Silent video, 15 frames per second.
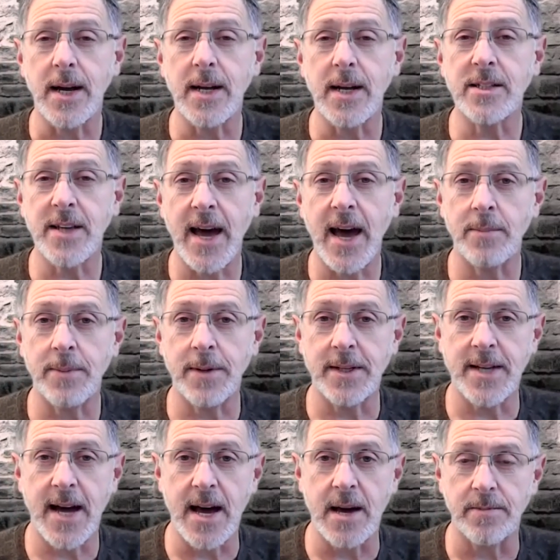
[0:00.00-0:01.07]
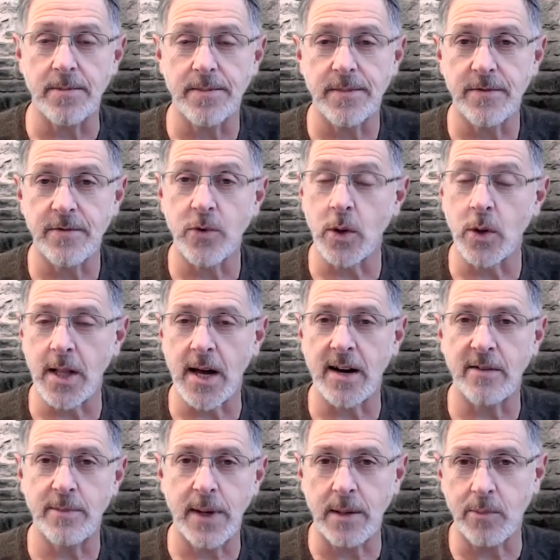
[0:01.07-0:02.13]
It's a happy time for a lot
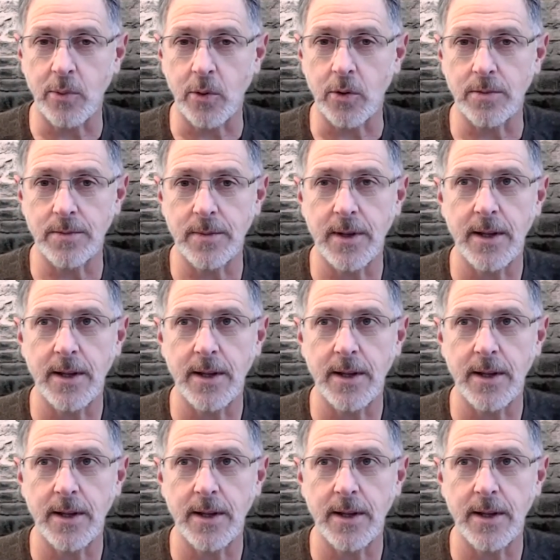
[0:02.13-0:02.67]
of people,